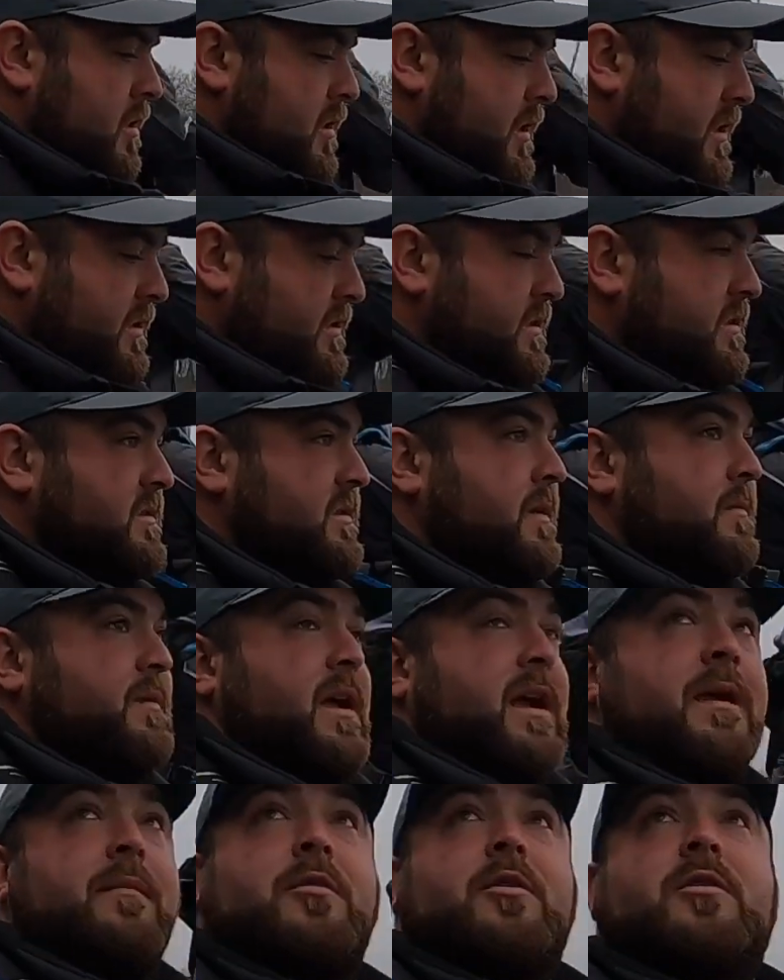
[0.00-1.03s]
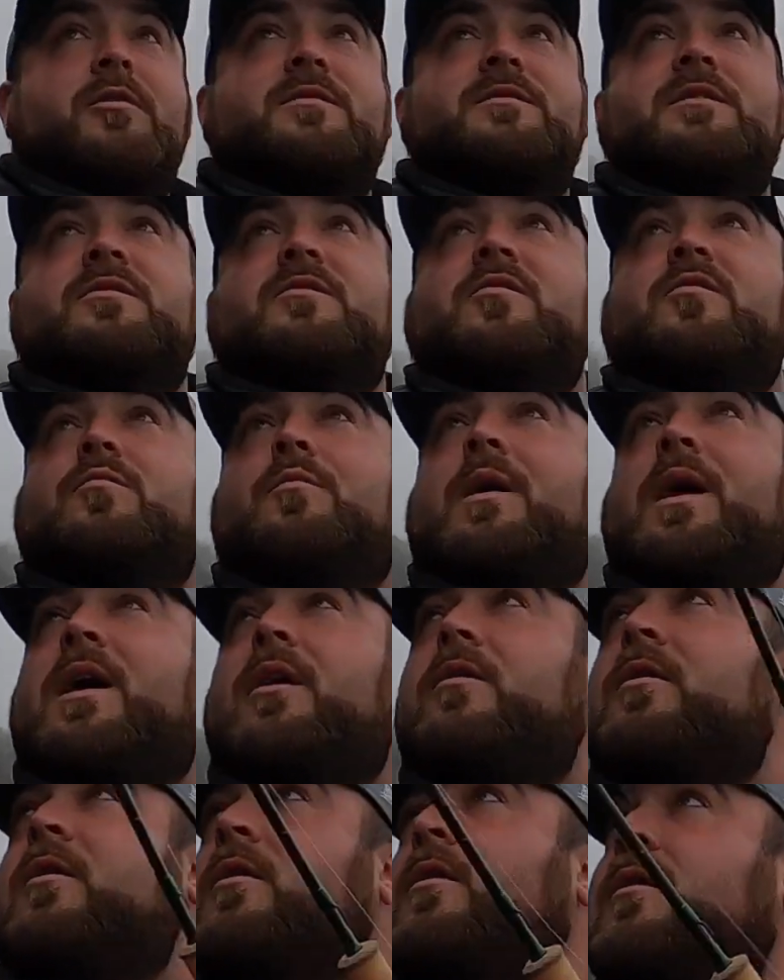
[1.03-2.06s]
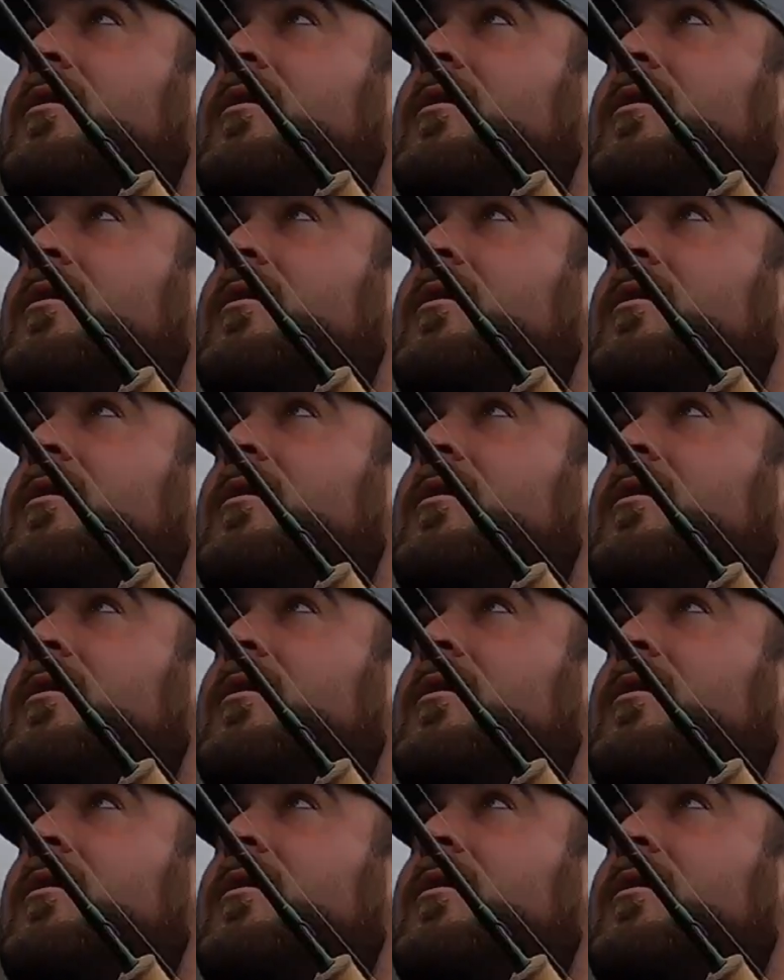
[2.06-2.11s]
is the same diameter as the 2 pound.